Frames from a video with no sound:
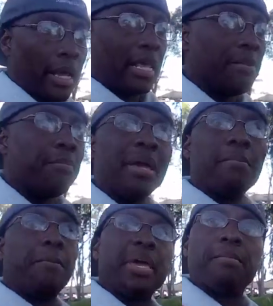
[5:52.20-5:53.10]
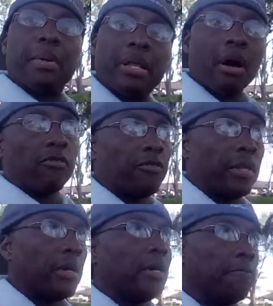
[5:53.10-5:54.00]
they made big money off of it.
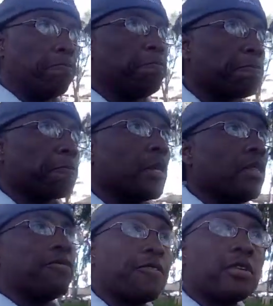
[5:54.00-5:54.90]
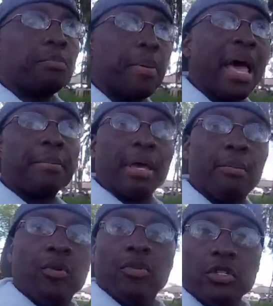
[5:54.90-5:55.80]
The first Batman
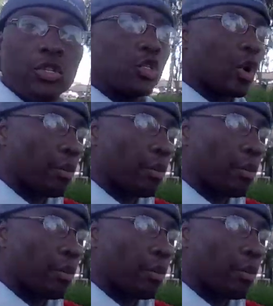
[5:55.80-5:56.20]
movies, you saw